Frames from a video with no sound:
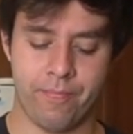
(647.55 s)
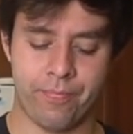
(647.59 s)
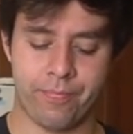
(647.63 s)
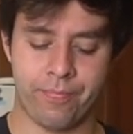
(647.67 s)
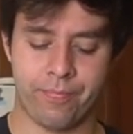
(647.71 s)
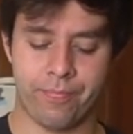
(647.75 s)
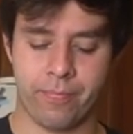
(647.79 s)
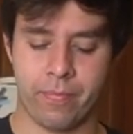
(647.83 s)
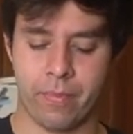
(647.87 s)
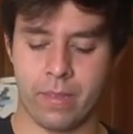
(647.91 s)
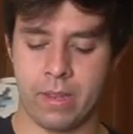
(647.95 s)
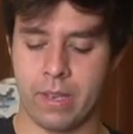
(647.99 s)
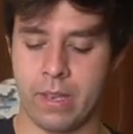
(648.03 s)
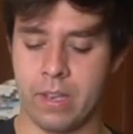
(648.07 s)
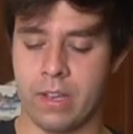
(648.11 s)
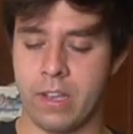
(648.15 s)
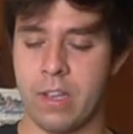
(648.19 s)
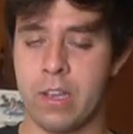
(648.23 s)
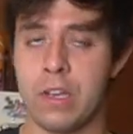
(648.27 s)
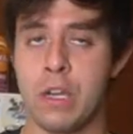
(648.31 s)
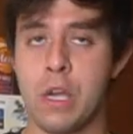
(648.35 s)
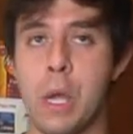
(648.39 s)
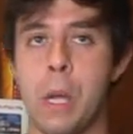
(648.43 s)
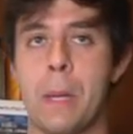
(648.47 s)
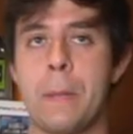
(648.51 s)
Keep the rice
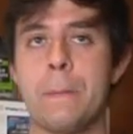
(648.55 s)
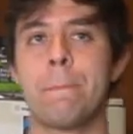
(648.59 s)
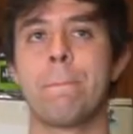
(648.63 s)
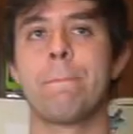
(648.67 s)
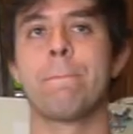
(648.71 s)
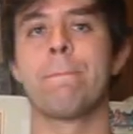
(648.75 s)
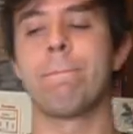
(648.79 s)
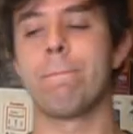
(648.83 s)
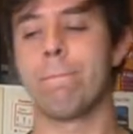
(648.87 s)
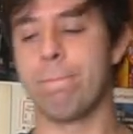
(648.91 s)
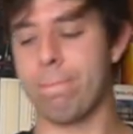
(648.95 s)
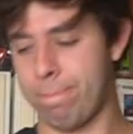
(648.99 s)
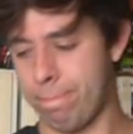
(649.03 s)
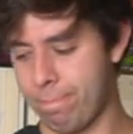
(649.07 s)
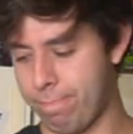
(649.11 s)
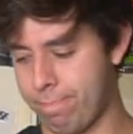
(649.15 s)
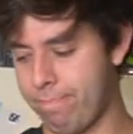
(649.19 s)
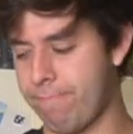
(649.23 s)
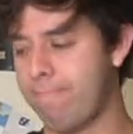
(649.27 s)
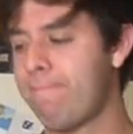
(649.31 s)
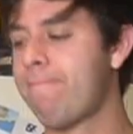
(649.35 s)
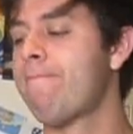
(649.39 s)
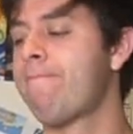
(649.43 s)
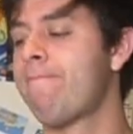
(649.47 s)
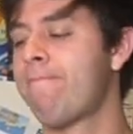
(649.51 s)
basic. Rice cooker is the
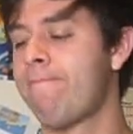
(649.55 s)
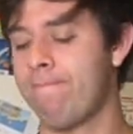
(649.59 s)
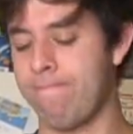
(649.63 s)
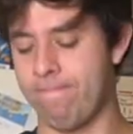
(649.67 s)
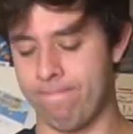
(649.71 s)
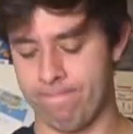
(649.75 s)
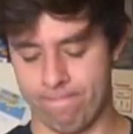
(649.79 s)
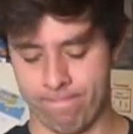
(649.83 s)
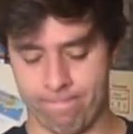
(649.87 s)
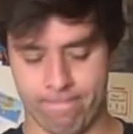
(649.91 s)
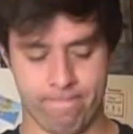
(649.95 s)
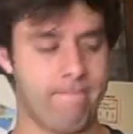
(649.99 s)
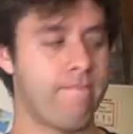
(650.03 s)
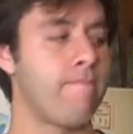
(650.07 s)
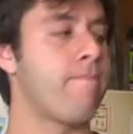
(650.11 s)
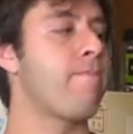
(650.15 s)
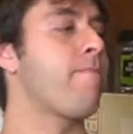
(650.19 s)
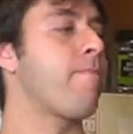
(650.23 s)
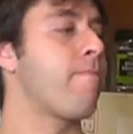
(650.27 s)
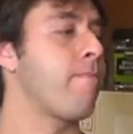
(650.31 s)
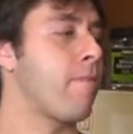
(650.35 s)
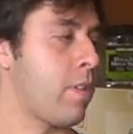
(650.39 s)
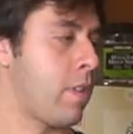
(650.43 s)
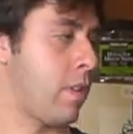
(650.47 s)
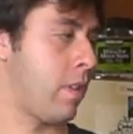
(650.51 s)
easiest way. If we don't have the
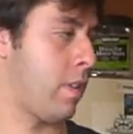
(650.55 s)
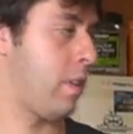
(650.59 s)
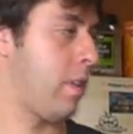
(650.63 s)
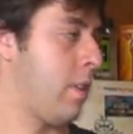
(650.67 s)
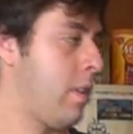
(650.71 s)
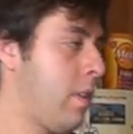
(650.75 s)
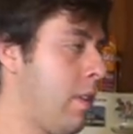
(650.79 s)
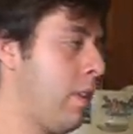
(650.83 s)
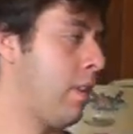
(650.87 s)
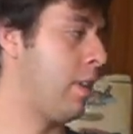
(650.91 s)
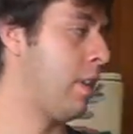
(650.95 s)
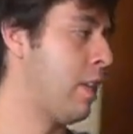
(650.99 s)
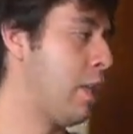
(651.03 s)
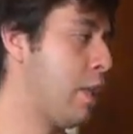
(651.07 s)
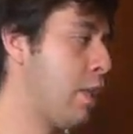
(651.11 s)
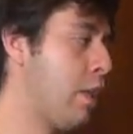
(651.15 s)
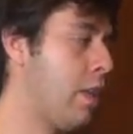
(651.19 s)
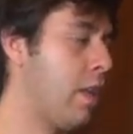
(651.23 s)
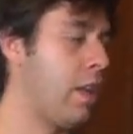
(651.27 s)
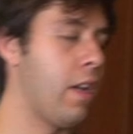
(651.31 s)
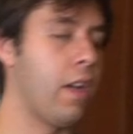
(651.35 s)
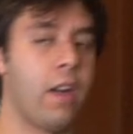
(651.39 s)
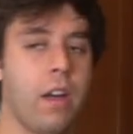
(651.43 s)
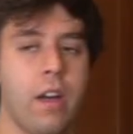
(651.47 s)
rice cooker, what are we doing, Levi?